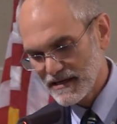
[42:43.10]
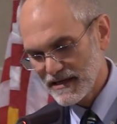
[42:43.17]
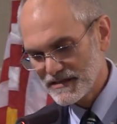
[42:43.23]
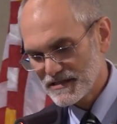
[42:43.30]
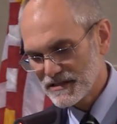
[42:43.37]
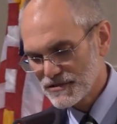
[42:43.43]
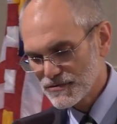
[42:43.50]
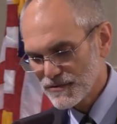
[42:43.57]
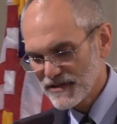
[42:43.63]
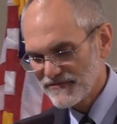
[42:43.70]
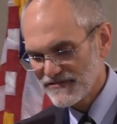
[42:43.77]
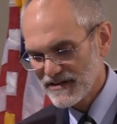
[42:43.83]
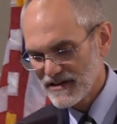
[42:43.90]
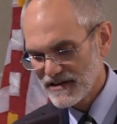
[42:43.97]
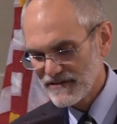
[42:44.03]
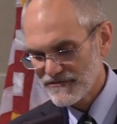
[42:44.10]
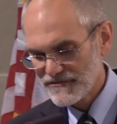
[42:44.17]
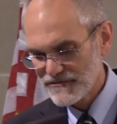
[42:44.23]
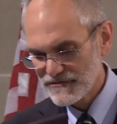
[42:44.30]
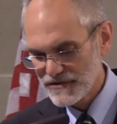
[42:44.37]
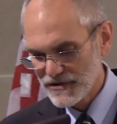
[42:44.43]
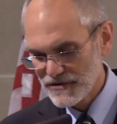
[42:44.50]
In
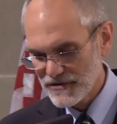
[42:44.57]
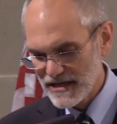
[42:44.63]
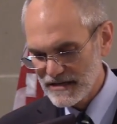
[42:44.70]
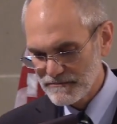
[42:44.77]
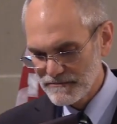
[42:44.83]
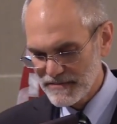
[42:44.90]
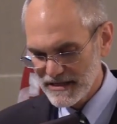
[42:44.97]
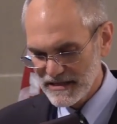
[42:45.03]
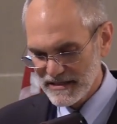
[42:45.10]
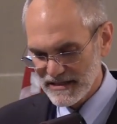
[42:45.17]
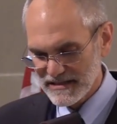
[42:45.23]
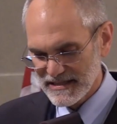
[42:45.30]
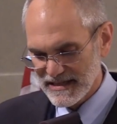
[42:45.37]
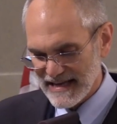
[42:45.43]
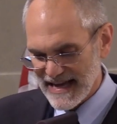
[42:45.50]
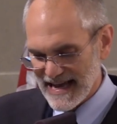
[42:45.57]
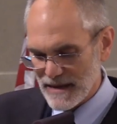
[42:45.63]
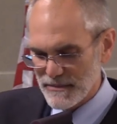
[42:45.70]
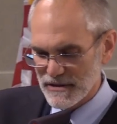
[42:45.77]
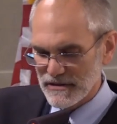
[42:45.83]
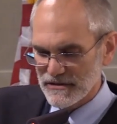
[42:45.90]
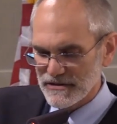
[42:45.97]
1925, the great Benedictine
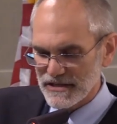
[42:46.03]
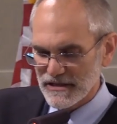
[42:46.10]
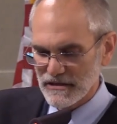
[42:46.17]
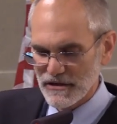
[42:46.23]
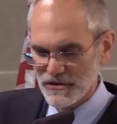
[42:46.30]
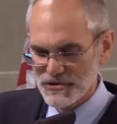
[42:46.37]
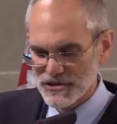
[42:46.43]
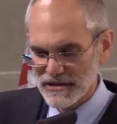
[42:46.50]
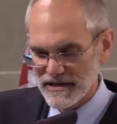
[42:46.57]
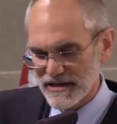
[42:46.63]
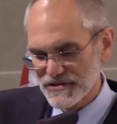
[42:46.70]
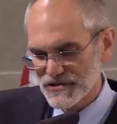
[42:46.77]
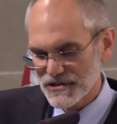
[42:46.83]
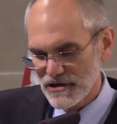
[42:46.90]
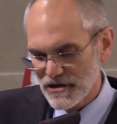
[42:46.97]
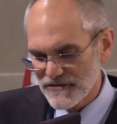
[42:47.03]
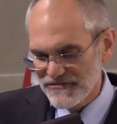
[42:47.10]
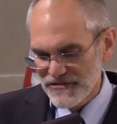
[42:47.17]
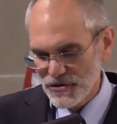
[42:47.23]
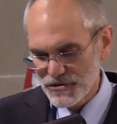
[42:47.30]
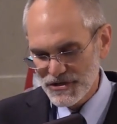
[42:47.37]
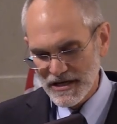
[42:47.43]
abbot and theologian
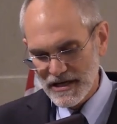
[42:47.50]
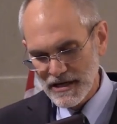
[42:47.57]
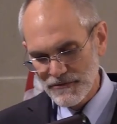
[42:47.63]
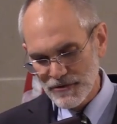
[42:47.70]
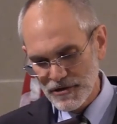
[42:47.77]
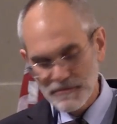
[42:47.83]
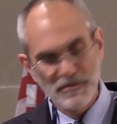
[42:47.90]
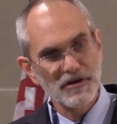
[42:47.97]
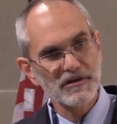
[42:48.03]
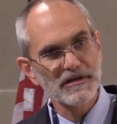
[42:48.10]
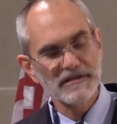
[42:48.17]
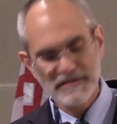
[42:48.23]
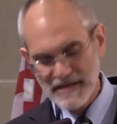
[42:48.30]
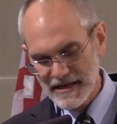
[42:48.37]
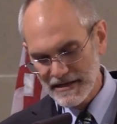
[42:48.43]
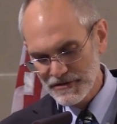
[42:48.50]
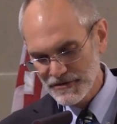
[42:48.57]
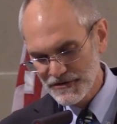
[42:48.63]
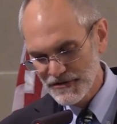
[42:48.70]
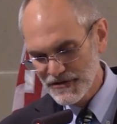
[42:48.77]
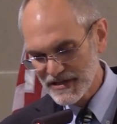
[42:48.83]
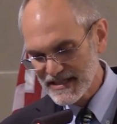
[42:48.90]
Anscar Vonier wrote a book
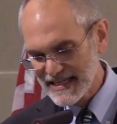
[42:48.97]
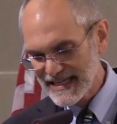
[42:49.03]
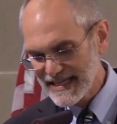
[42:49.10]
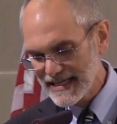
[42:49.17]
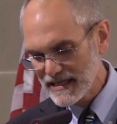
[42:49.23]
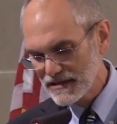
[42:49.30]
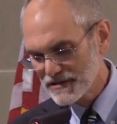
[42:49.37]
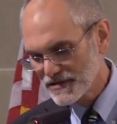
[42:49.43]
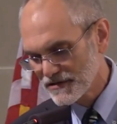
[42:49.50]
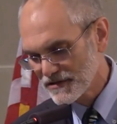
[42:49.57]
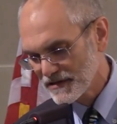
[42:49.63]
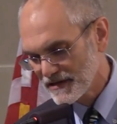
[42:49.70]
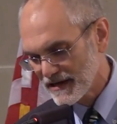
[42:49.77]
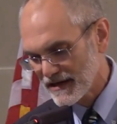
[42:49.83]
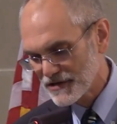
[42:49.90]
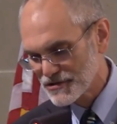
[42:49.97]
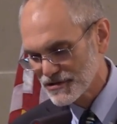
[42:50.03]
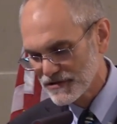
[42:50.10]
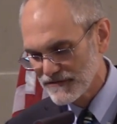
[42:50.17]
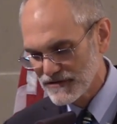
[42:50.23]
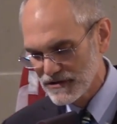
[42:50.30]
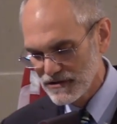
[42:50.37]
entitled The Key to the
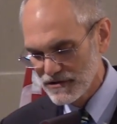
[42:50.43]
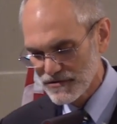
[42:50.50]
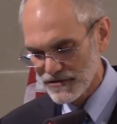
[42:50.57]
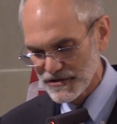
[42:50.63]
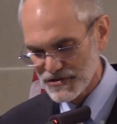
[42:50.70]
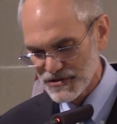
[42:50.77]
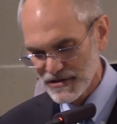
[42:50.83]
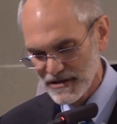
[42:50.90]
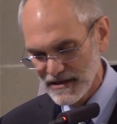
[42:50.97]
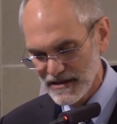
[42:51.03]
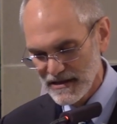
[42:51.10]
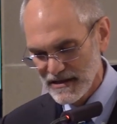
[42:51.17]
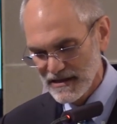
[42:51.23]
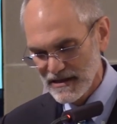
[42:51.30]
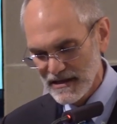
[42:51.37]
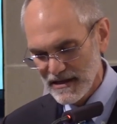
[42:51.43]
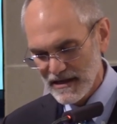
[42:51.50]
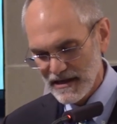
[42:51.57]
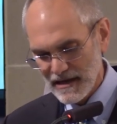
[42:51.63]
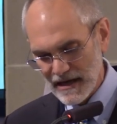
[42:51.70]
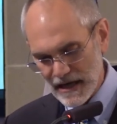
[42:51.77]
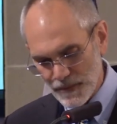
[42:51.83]
Doctrine of the Eucharist.
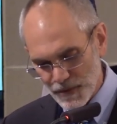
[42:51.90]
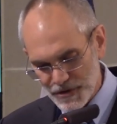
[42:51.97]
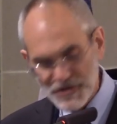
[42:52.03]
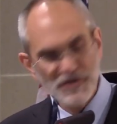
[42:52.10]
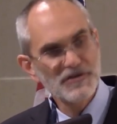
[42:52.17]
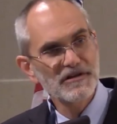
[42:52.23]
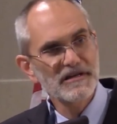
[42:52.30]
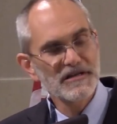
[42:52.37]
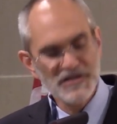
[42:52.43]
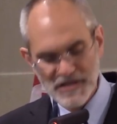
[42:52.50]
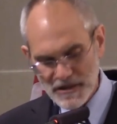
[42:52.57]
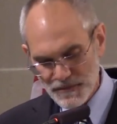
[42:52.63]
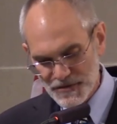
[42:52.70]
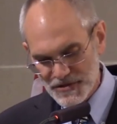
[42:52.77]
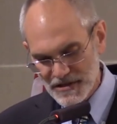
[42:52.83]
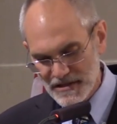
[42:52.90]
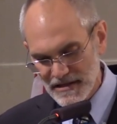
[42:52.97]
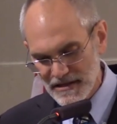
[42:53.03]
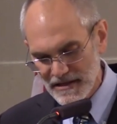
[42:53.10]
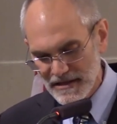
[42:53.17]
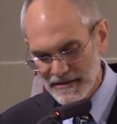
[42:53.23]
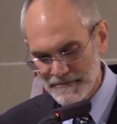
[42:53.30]
And what do you think he said was the
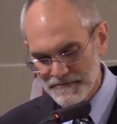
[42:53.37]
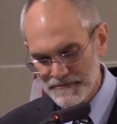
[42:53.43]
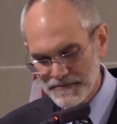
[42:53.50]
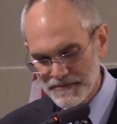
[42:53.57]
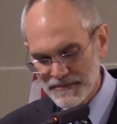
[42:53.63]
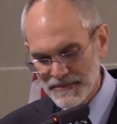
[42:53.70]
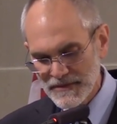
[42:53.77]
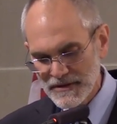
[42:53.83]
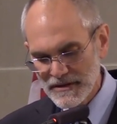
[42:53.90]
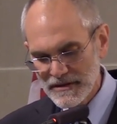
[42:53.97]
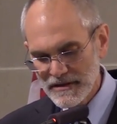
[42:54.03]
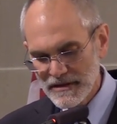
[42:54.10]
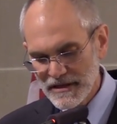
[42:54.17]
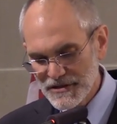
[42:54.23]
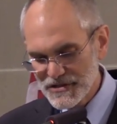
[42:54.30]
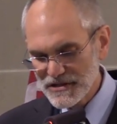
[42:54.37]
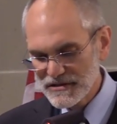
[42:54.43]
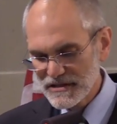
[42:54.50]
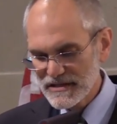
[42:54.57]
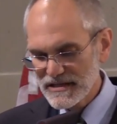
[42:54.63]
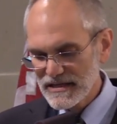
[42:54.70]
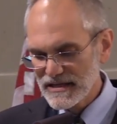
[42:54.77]
key? He
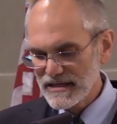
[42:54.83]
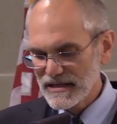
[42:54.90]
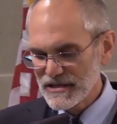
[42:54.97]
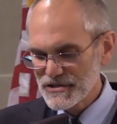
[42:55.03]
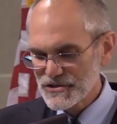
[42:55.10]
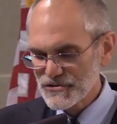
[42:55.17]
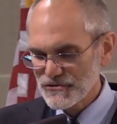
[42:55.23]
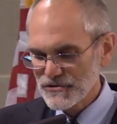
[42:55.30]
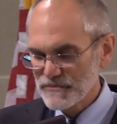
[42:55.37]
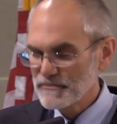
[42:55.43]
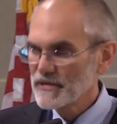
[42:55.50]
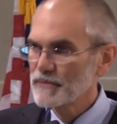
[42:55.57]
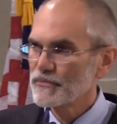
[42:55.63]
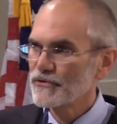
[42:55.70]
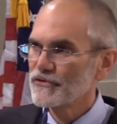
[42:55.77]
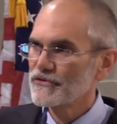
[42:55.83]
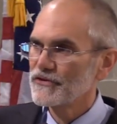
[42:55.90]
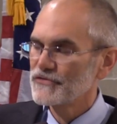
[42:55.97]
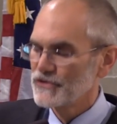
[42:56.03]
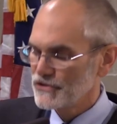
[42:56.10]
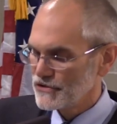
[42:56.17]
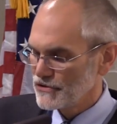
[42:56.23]
said the key is to remember
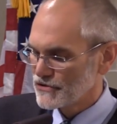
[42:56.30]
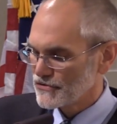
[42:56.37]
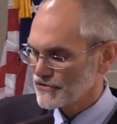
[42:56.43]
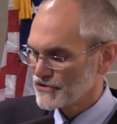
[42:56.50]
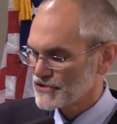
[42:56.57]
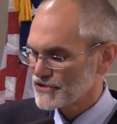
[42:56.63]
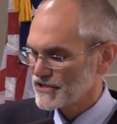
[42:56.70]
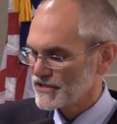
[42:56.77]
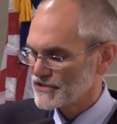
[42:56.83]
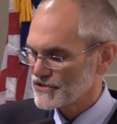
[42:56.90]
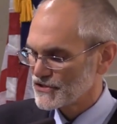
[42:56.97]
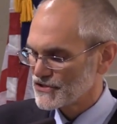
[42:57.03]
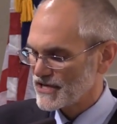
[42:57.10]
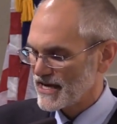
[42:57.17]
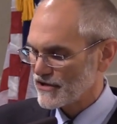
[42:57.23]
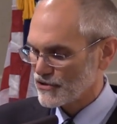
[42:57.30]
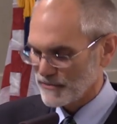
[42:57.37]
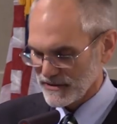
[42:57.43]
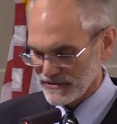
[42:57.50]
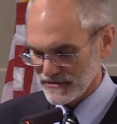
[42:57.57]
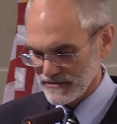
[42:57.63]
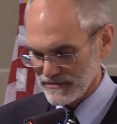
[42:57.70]
that the Eucharist is a
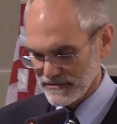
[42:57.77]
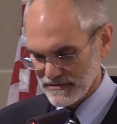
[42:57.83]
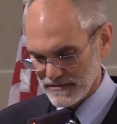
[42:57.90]
sacrament.